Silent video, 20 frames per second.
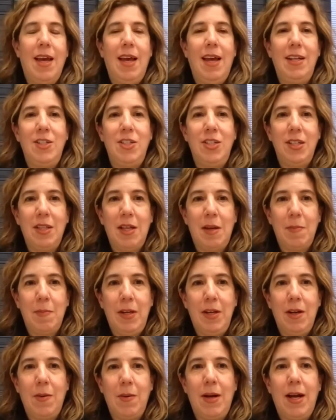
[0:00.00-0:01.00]
And she let
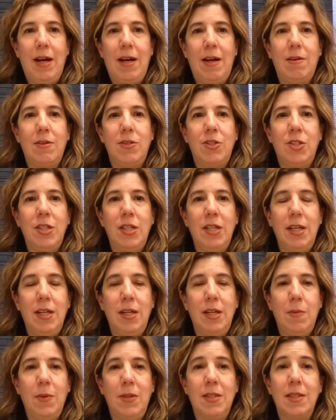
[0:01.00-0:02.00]
me know how
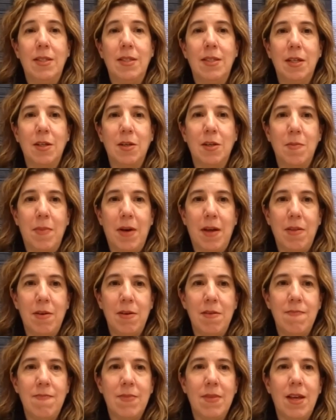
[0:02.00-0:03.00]
she was a single
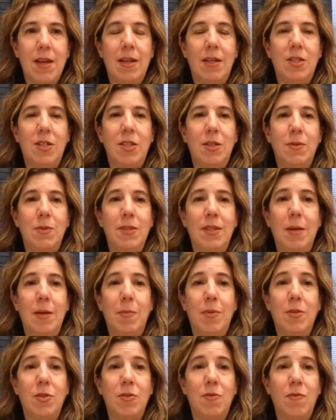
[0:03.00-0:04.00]
mother and she was
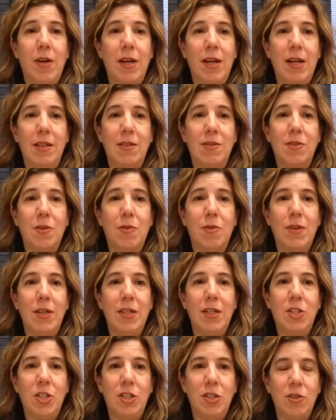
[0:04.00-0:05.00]
able to raise
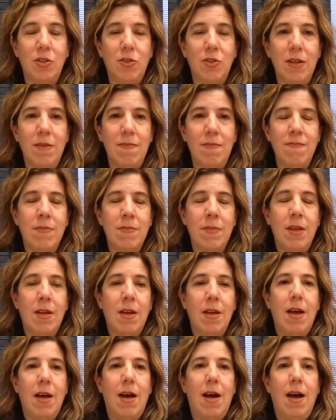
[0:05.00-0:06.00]
three children
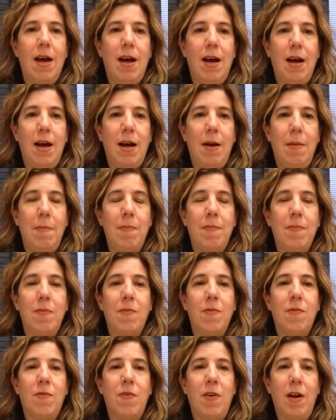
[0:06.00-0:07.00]

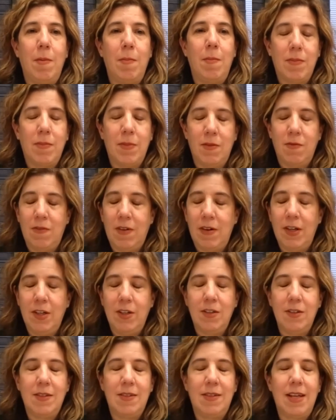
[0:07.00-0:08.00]
from the very
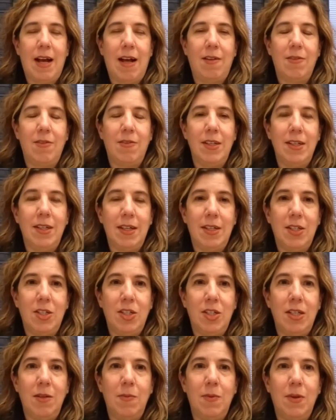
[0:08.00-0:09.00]
good salary that
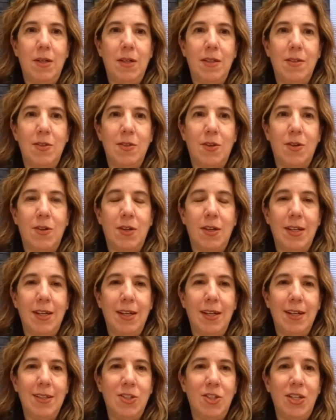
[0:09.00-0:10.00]
she was
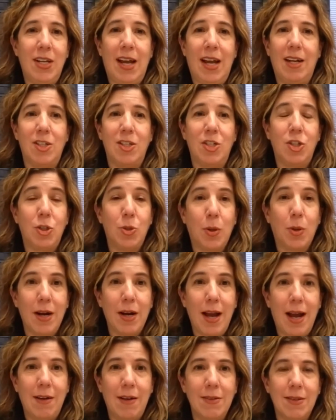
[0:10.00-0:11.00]
earning. She had a shore
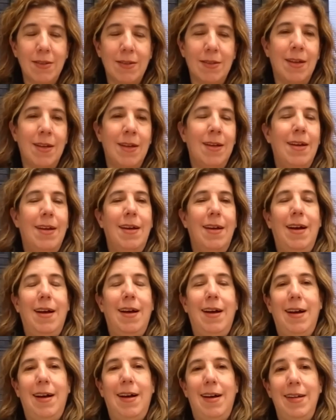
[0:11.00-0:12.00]
house
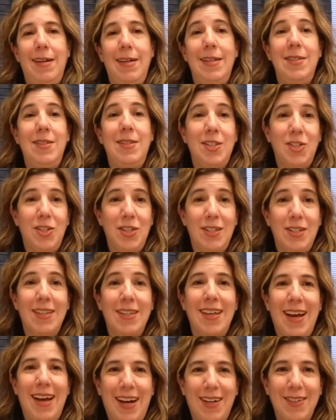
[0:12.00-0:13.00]
in addition to
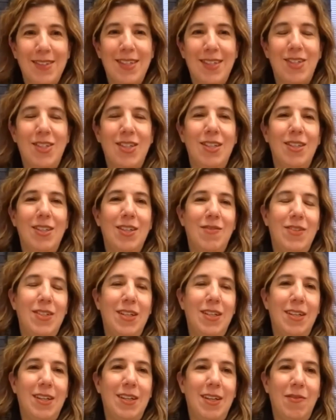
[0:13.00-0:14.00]
the house that she lived
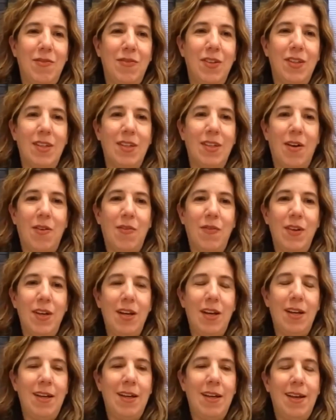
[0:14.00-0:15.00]
in
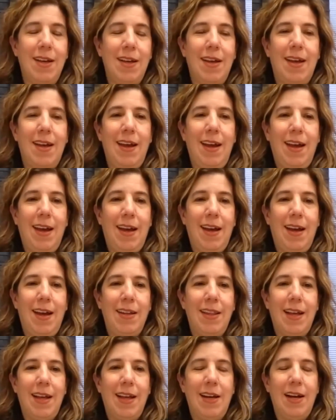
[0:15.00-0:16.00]
Philadelphia.
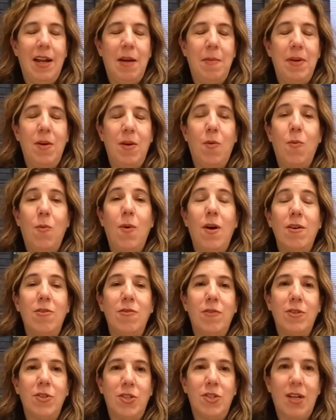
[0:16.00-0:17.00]
And that it had been a
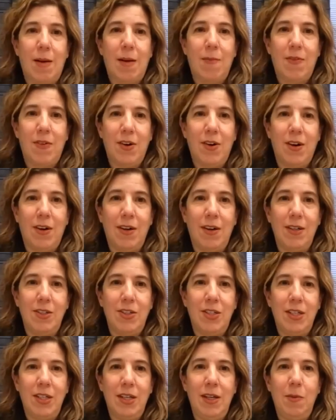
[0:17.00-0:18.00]
wonderful job for her. And
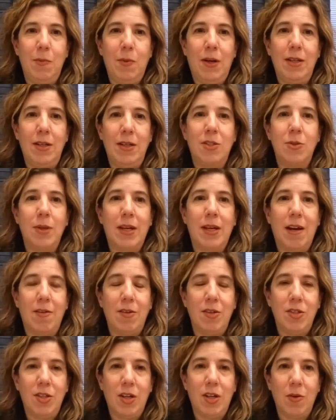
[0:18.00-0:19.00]
she wanted to
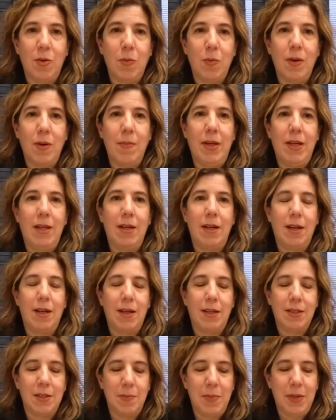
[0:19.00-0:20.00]
encourage other women
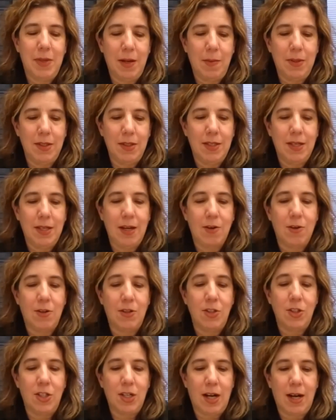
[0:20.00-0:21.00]
to be able to take
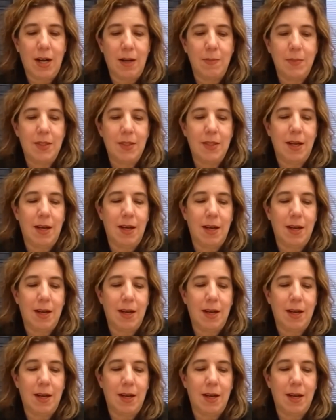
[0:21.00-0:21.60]
on jobs